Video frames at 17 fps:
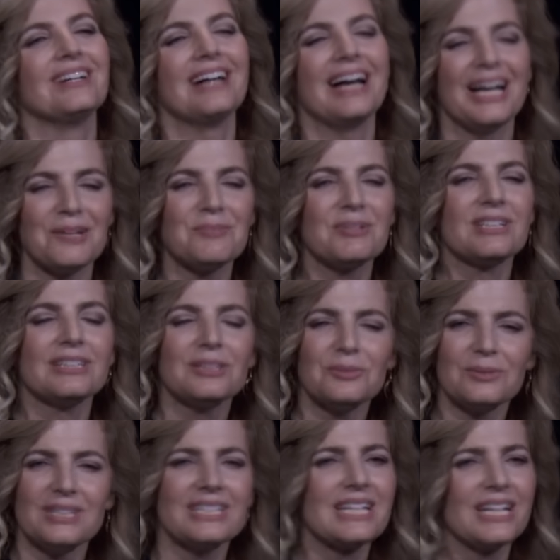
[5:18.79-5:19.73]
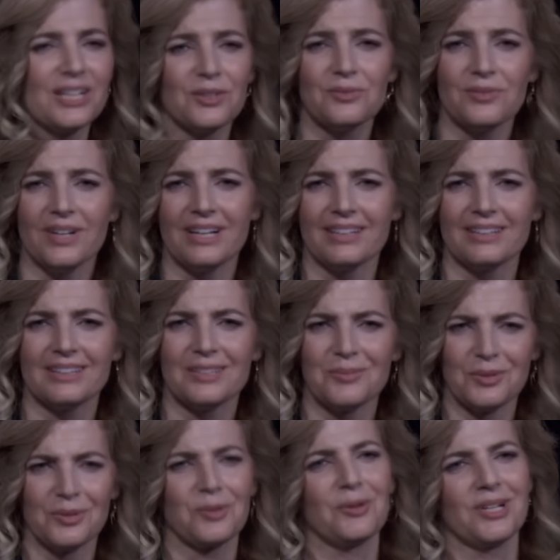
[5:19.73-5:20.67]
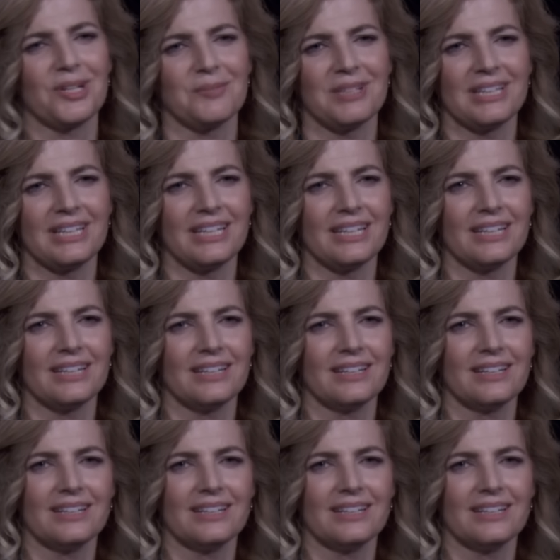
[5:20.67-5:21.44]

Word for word: absolutely terrified that we were going to be late.